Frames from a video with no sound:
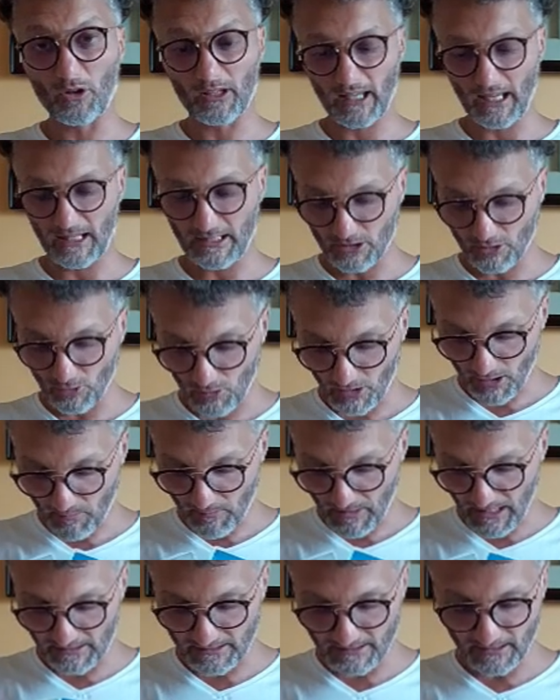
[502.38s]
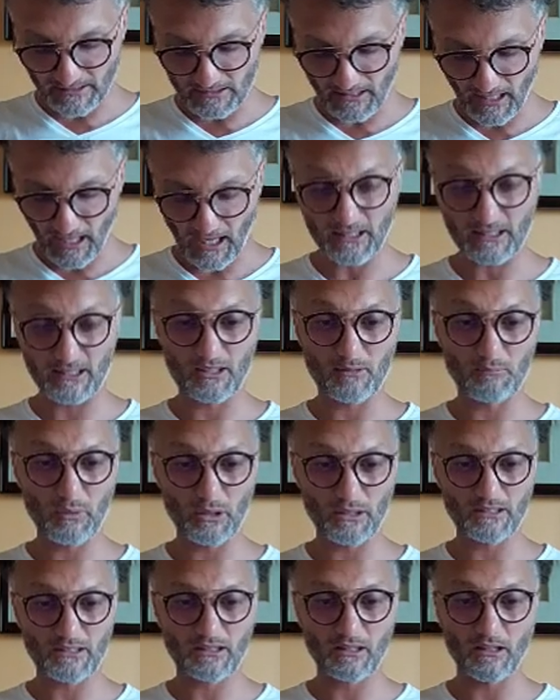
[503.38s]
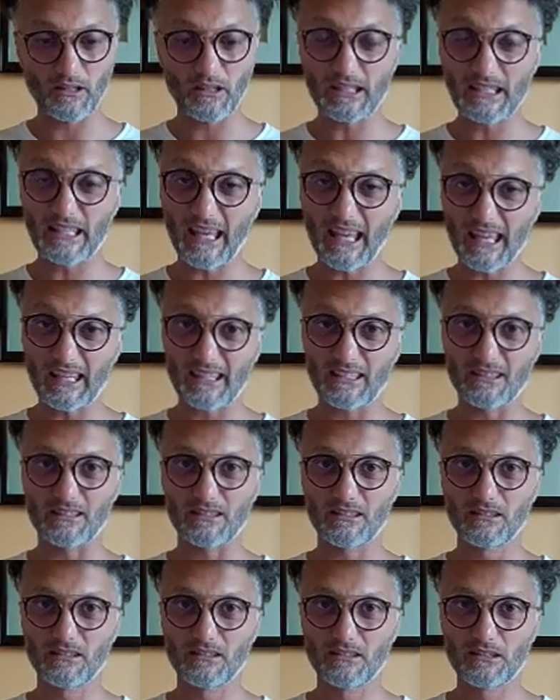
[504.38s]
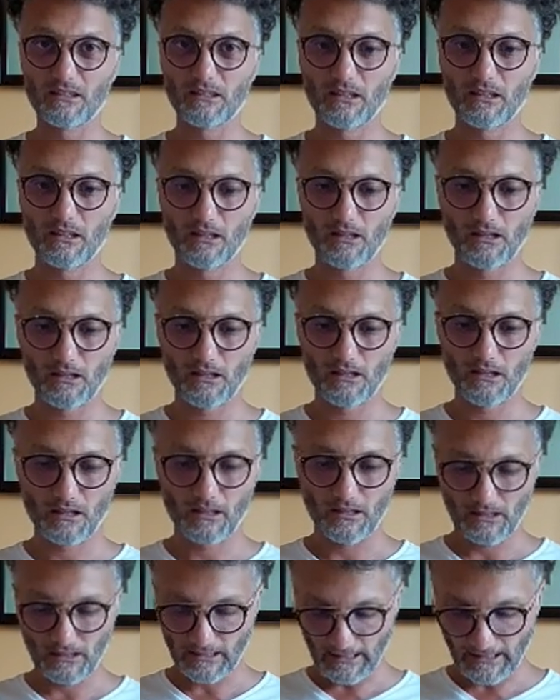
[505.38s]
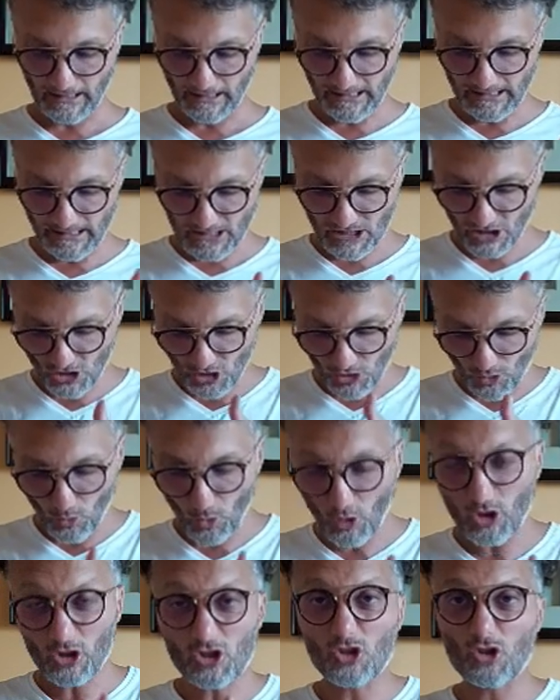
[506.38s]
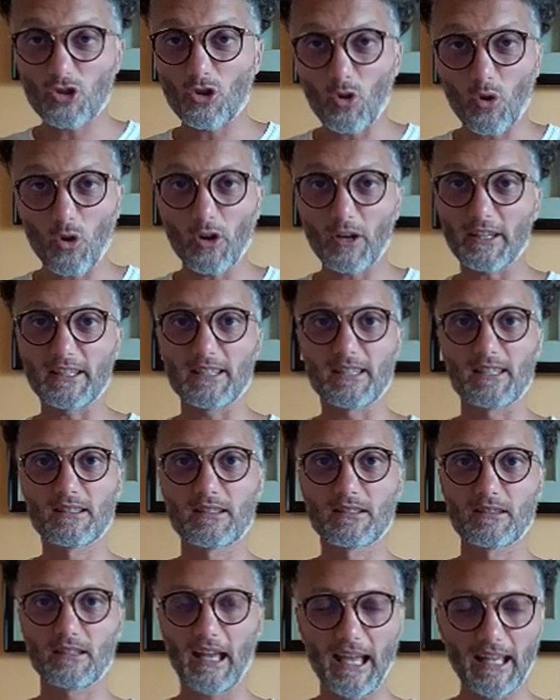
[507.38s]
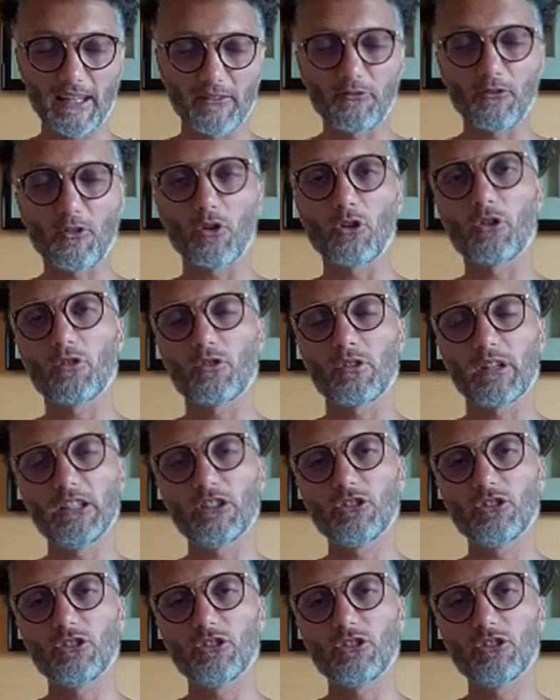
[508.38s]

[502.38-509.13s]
and you're going to be in the dark, but again, it's your choice, and follow your